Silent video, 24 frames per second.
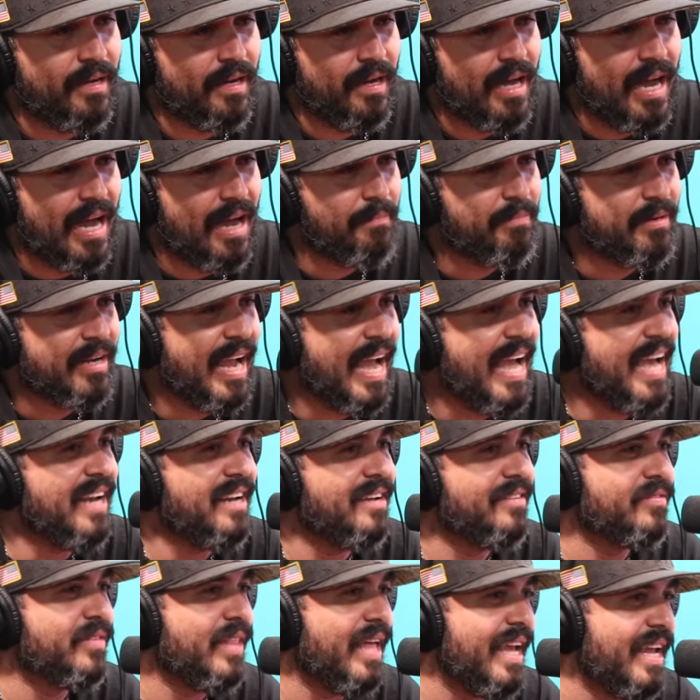I'm kind
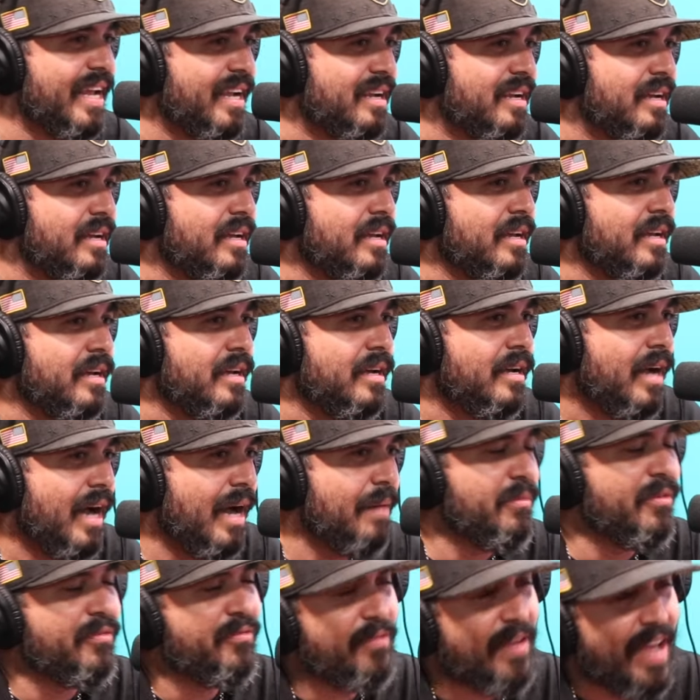of like, I'm
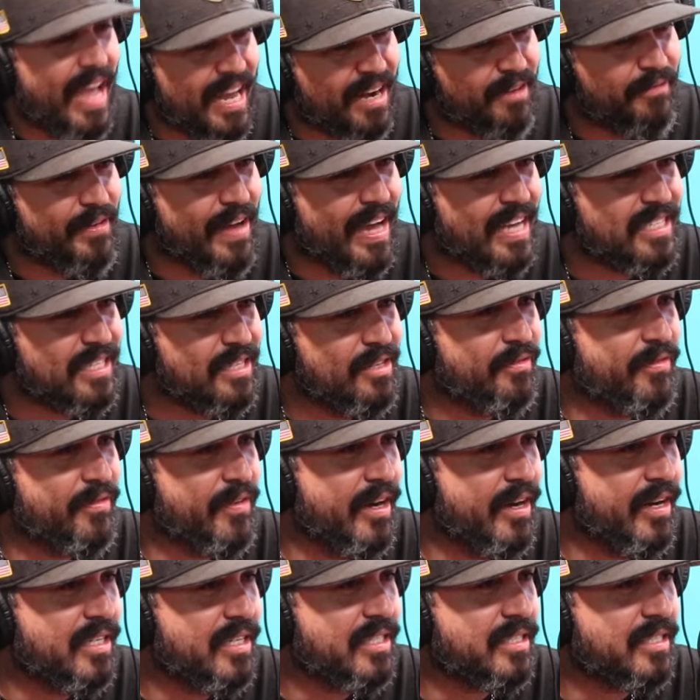a fan of Fast and the
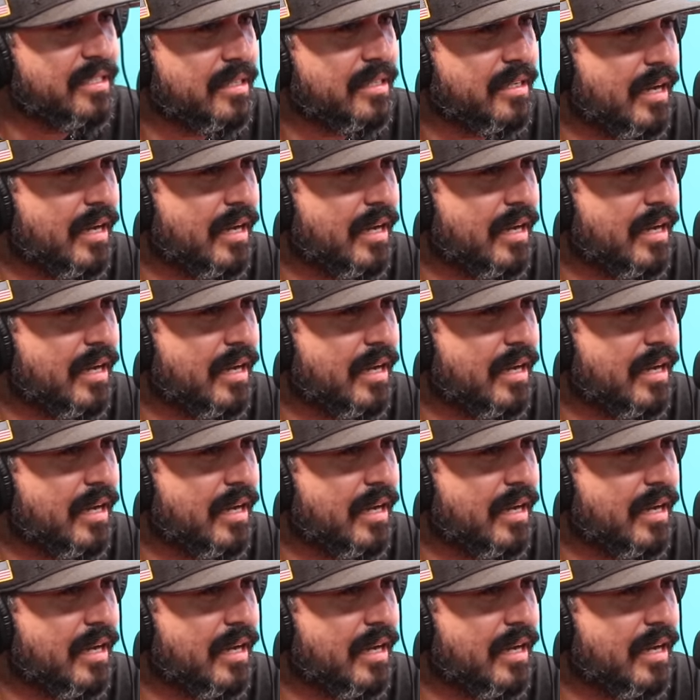Furious.